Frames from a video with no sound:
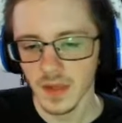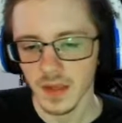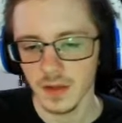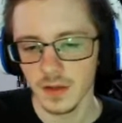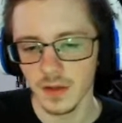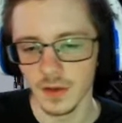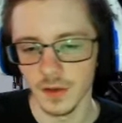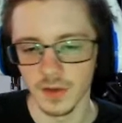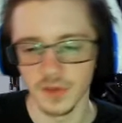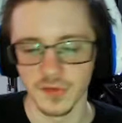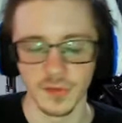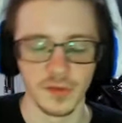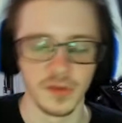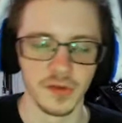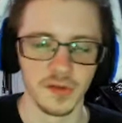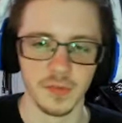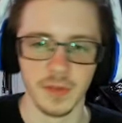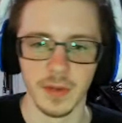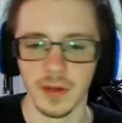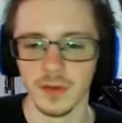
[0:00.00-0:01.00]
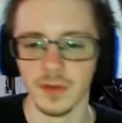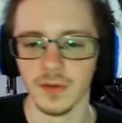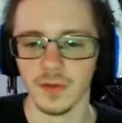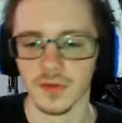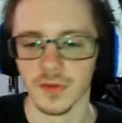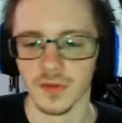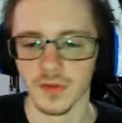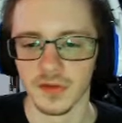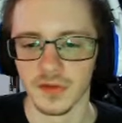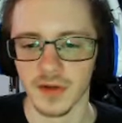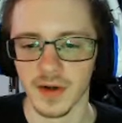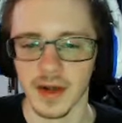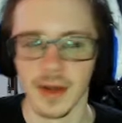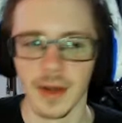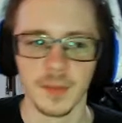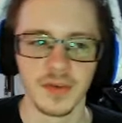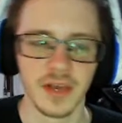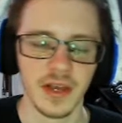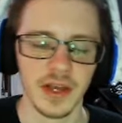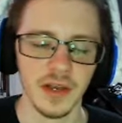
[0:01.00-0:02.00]
Claw searches spells and
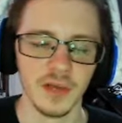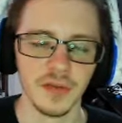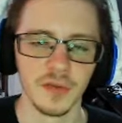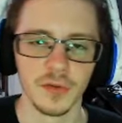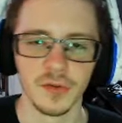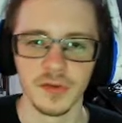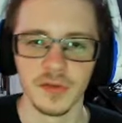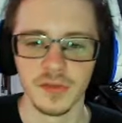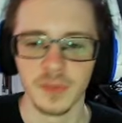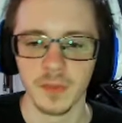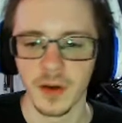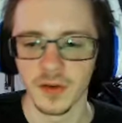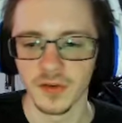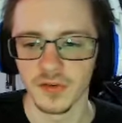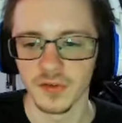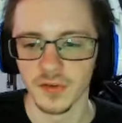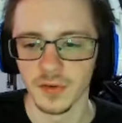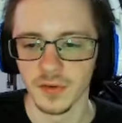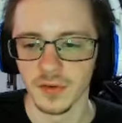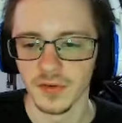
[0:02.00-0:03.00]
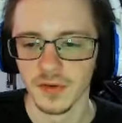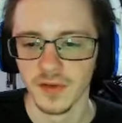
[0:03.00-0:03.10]
traps, Cannon searches monsters.